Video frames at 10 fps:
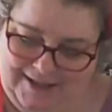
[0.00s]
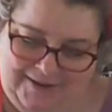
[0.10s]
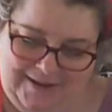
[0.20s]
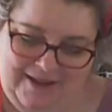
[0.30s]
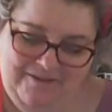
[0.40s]

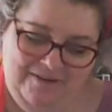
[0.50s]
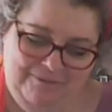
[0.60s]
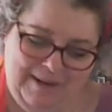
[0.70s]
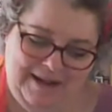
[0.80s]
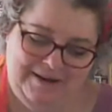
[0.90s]
Seven of
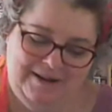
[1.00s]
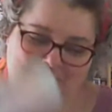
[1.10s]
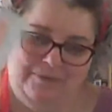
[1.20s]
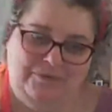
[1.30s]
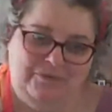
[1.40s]

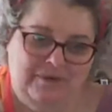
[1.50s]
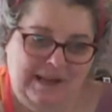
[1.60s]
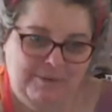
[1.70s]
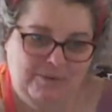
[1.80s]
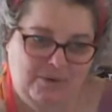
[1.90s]
Pentacles,
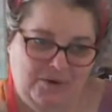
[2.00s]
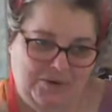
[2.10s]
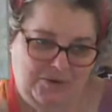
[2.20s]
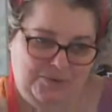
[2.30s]
reap what you